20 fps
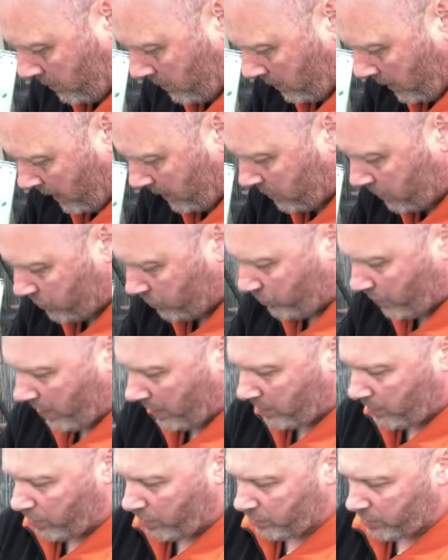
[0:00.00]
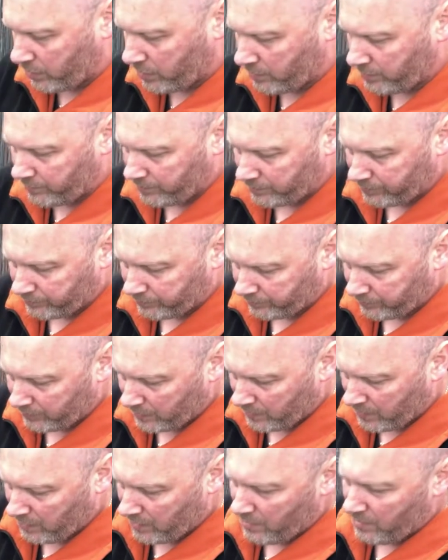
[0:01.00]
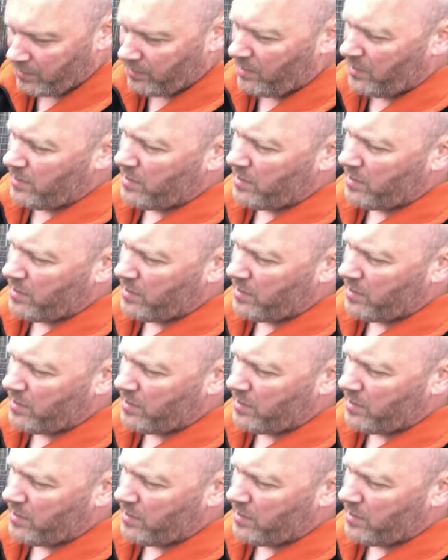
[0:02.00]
Nice straight cut. This